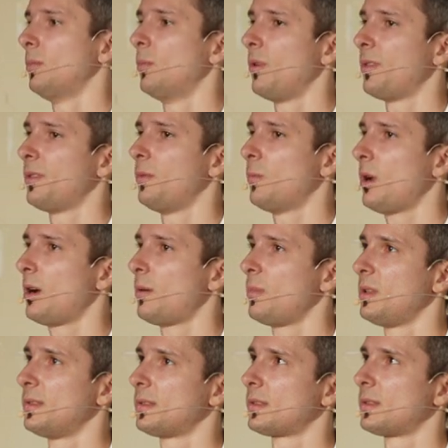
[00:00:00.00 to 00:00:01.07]
in both
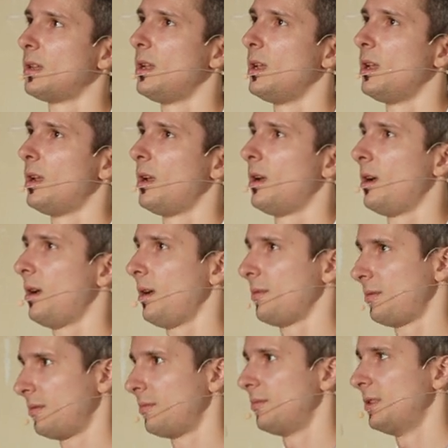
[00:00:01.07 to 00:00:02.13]
environments.
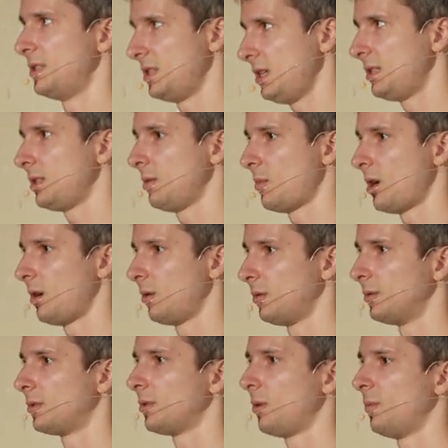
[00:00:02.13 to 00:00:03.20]
Uh, the data
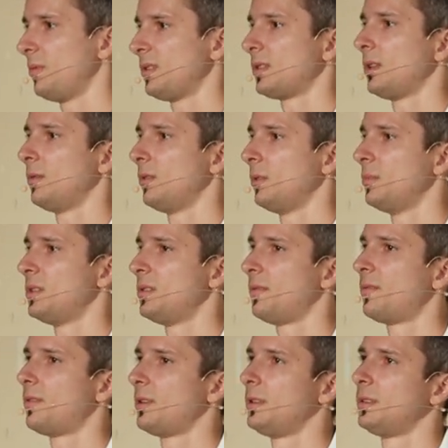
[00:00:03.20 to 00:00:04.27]
amount obviously will be
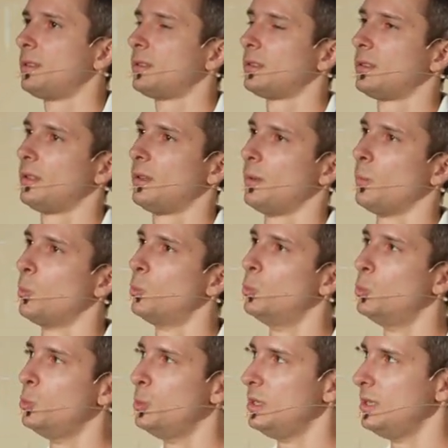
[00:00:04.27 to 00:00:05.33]
different. Uh,
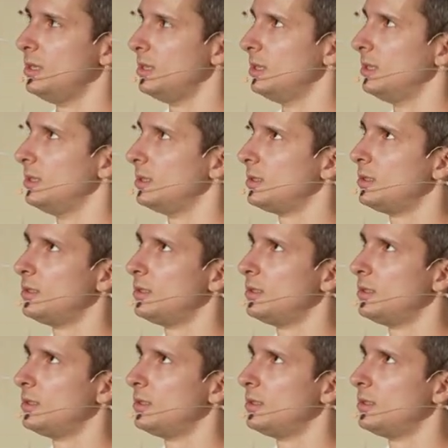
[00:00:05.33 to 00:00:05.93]
we